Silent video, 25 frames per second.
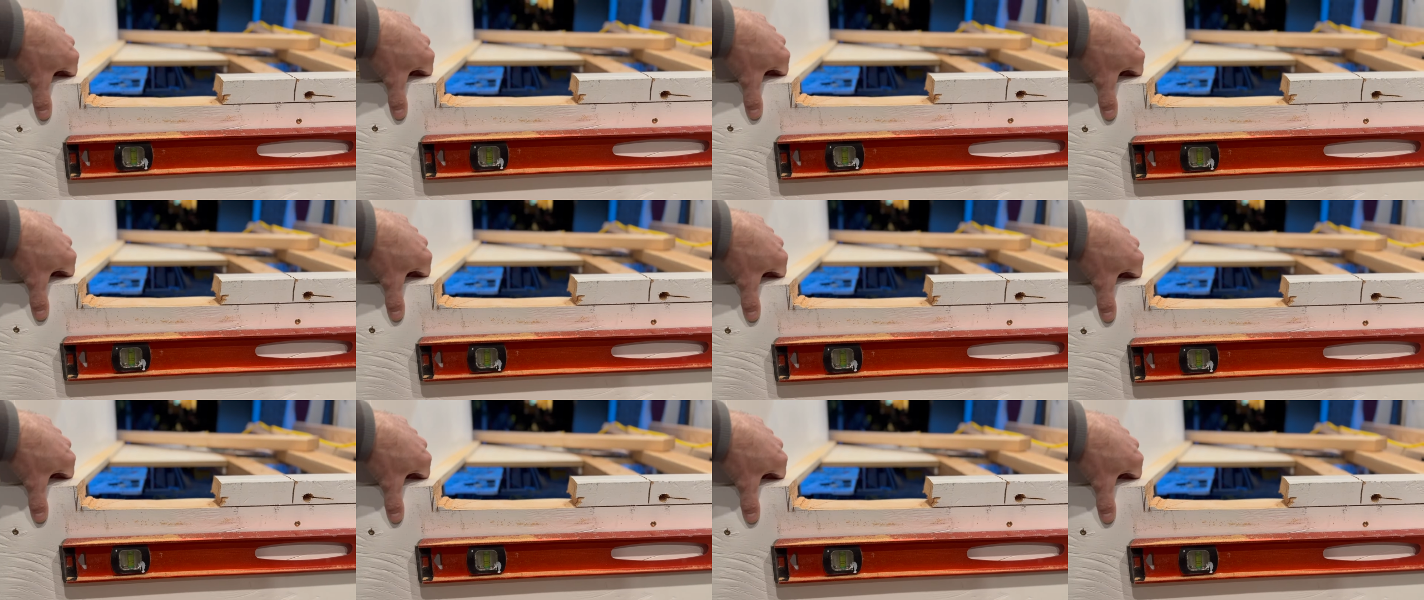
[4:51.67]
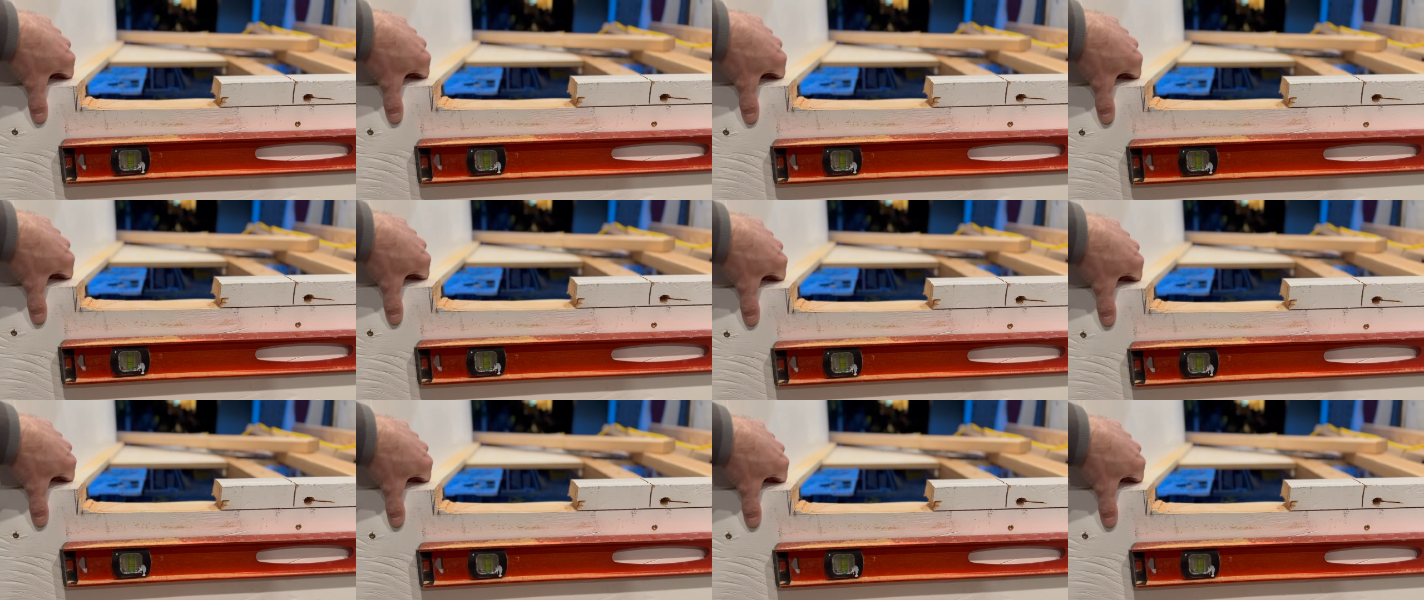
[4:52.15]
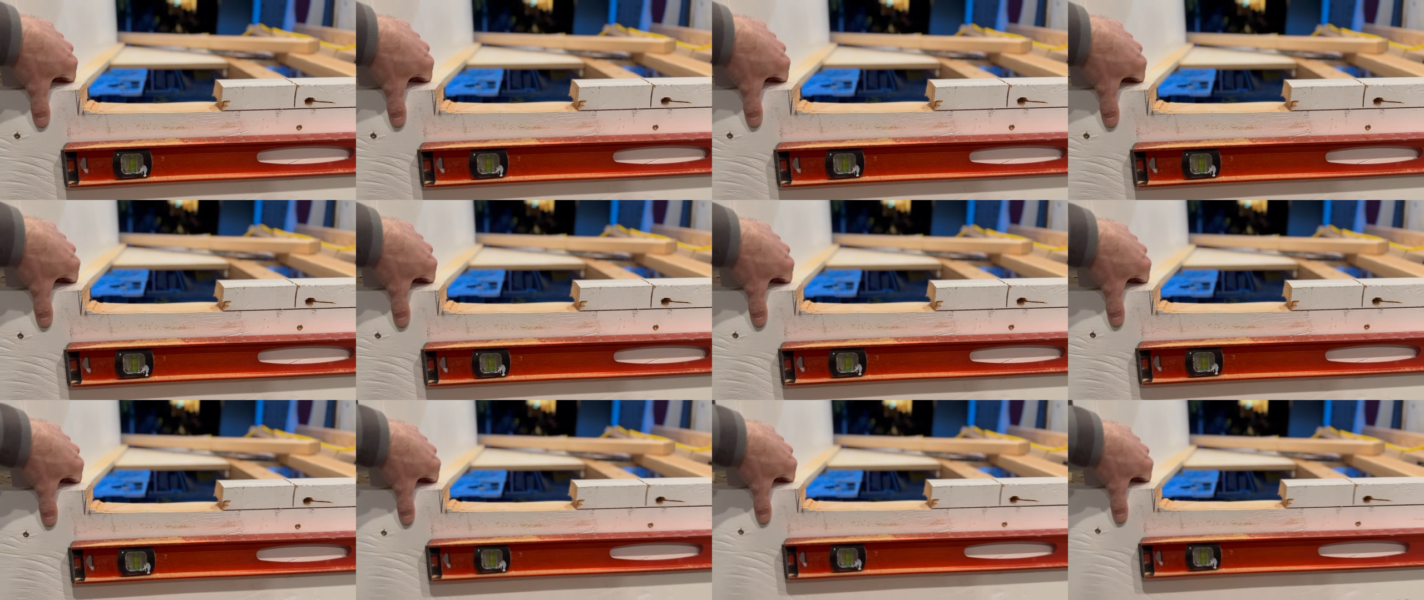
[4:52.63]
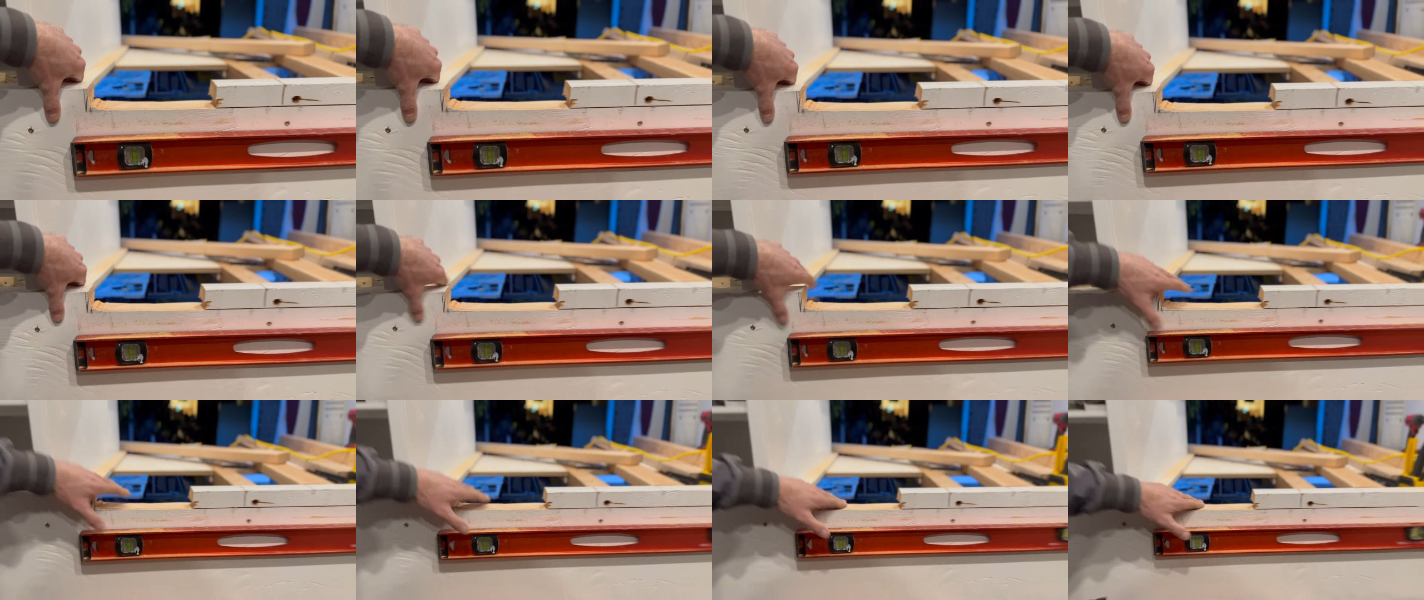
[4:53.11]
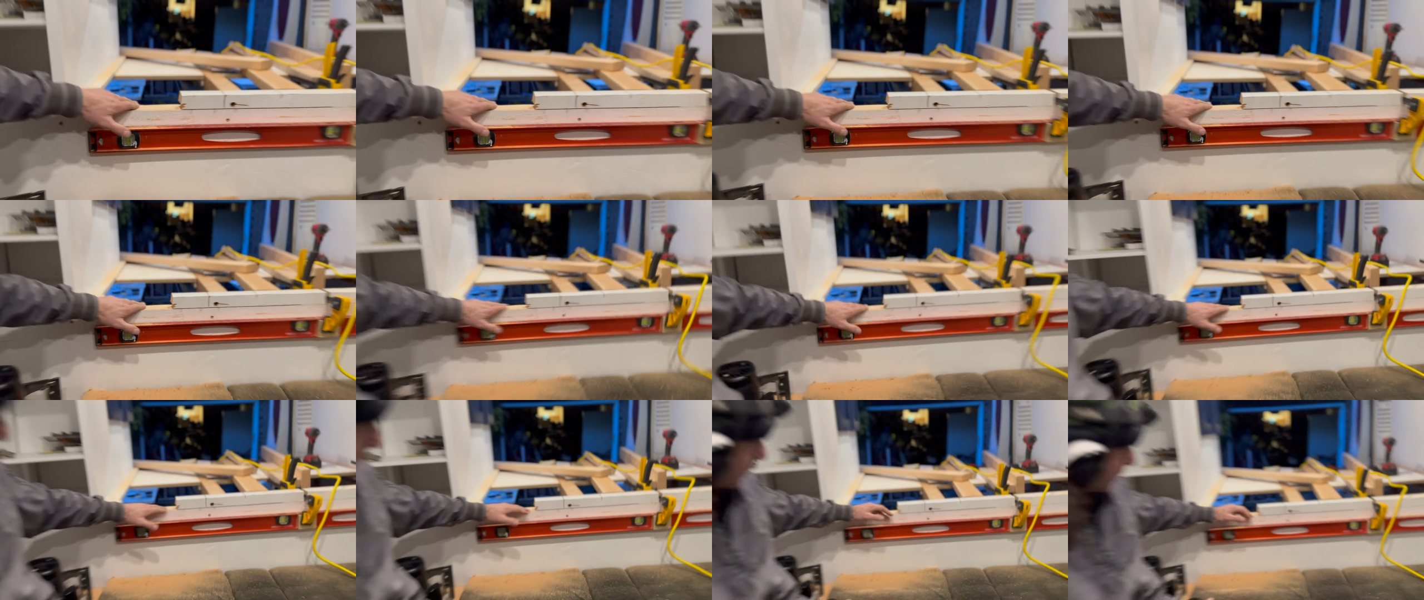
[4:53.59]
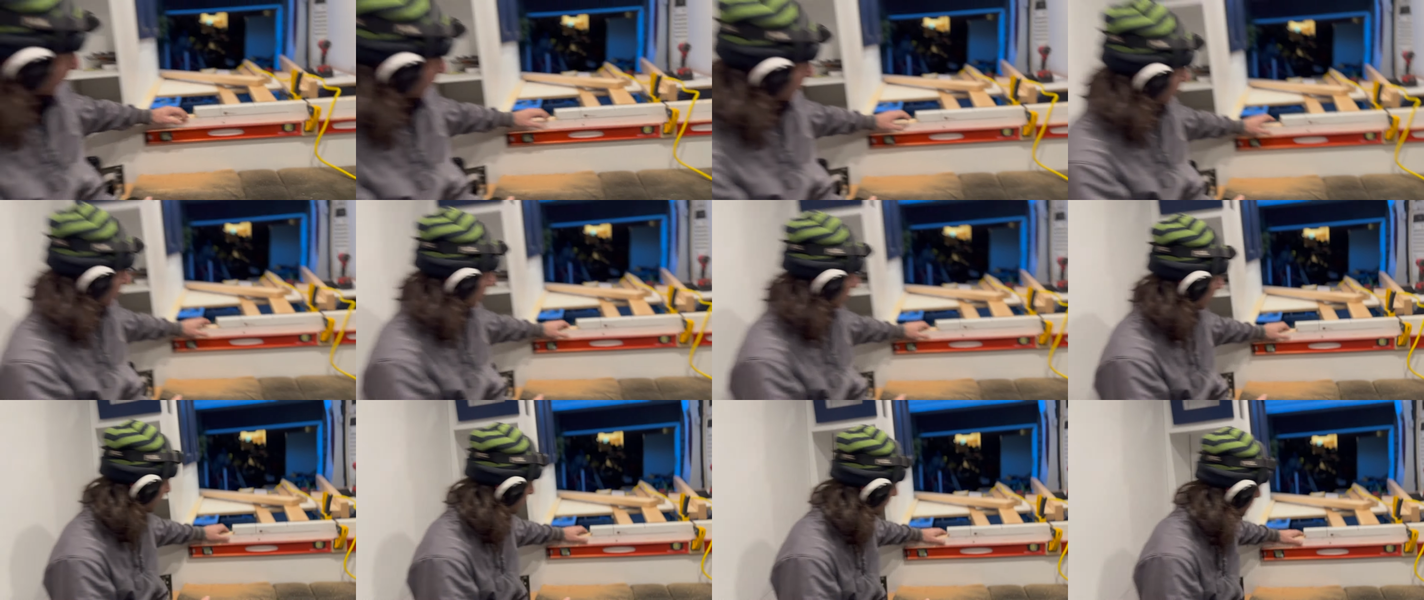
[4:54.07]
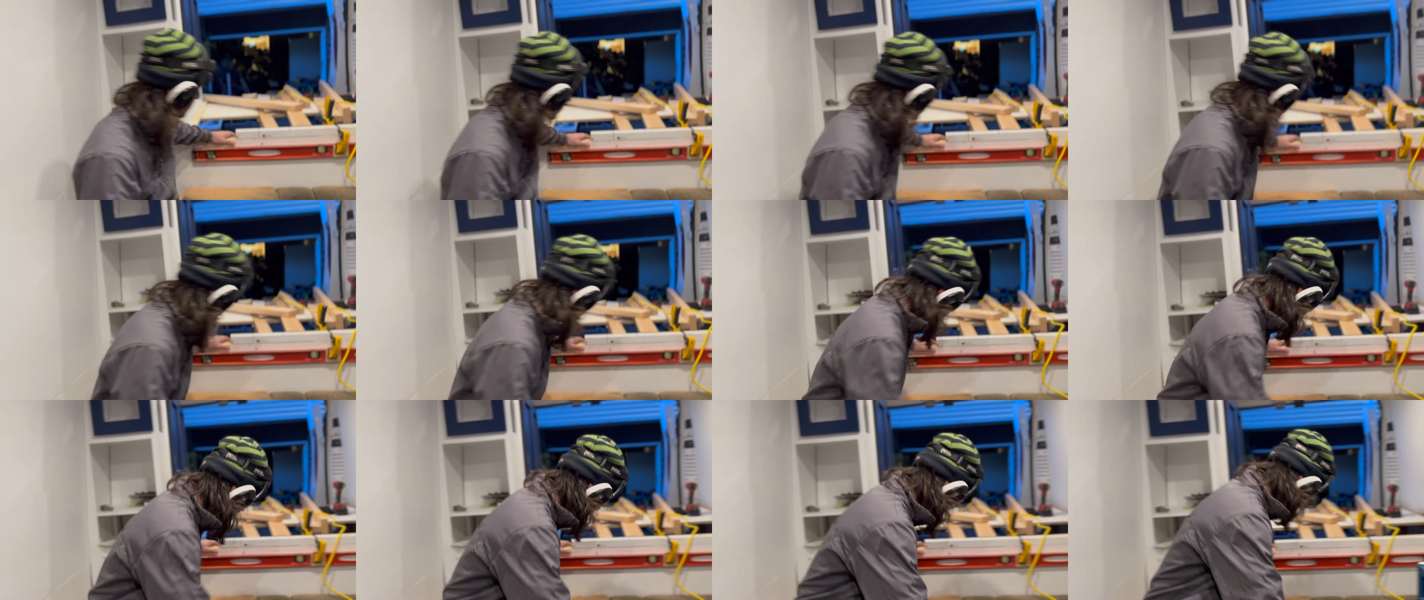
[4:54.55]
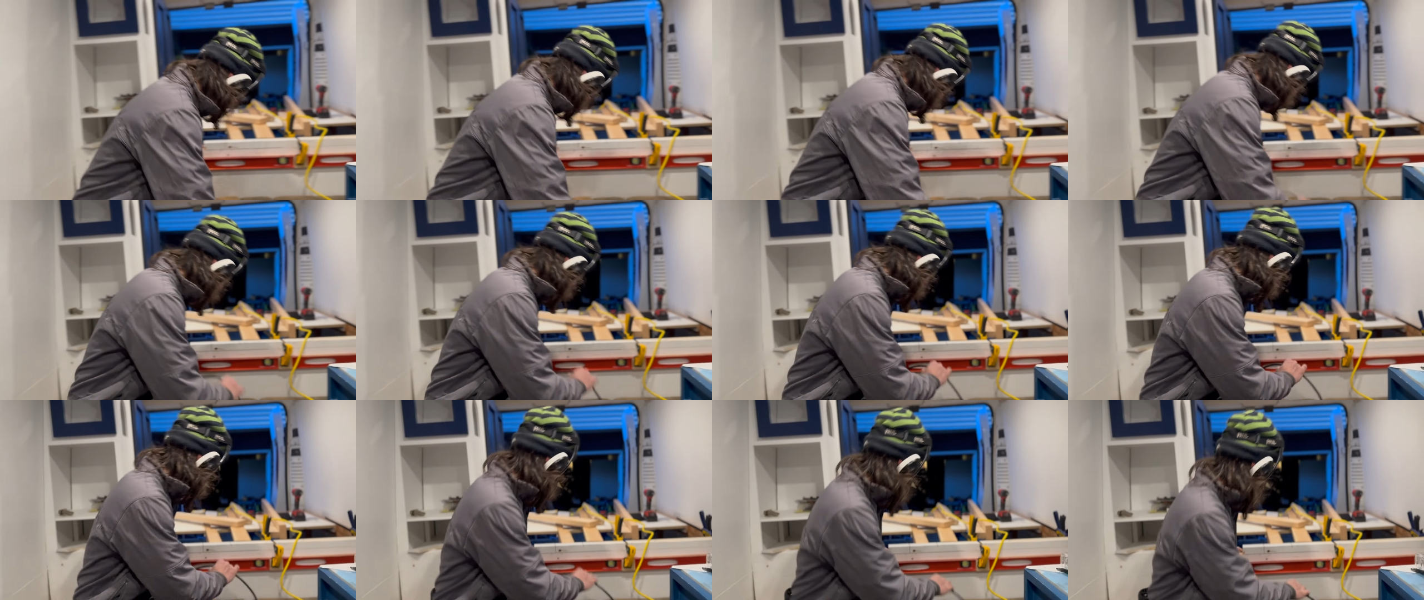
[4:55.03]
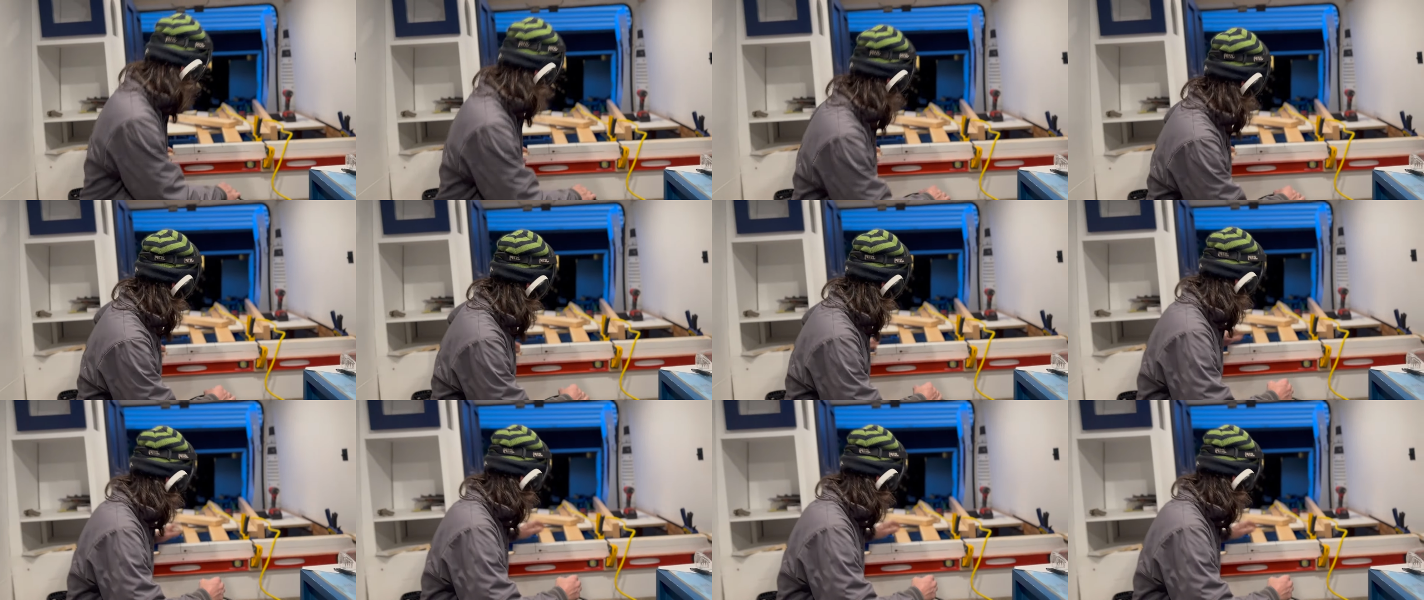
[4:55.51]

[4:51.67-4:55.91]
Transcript: Nobody's mouth can be seen.